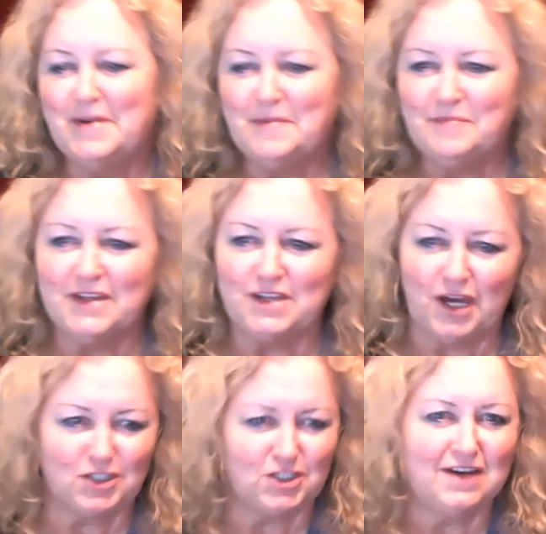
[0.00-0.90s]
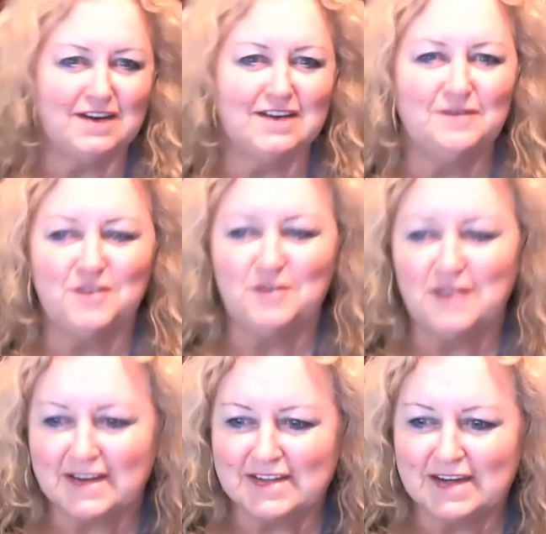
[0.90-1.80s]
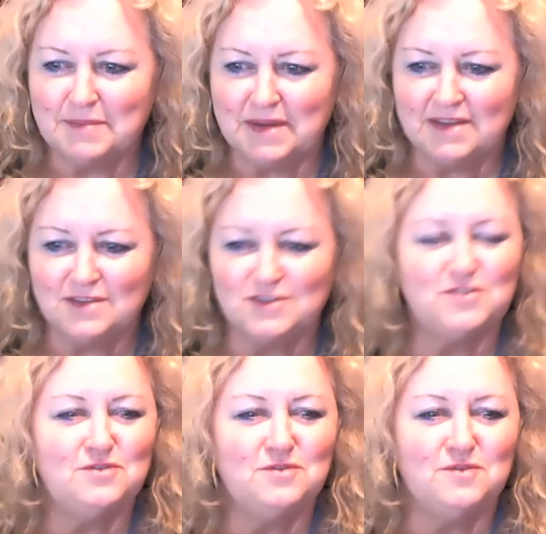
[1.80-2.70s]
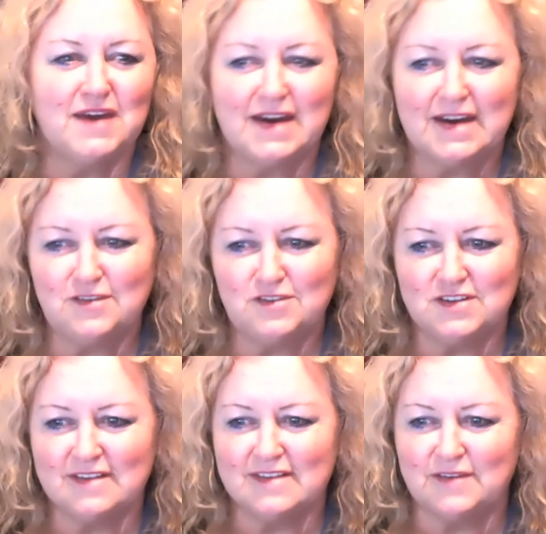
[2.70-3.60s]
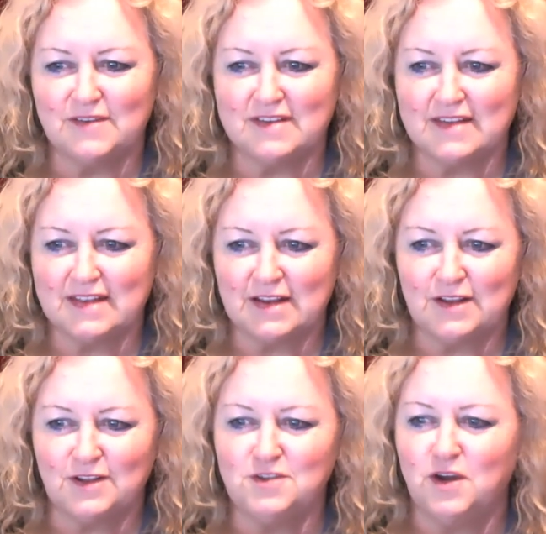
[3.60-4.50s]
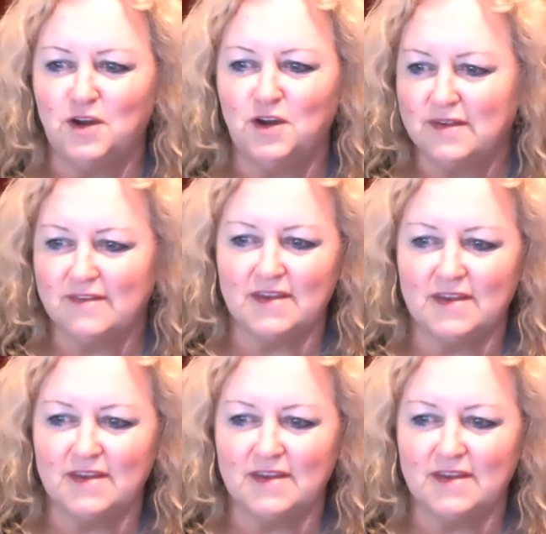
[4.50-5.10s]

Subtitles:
Natasha, if you'd like to come into the Hangout, just give us a little notice.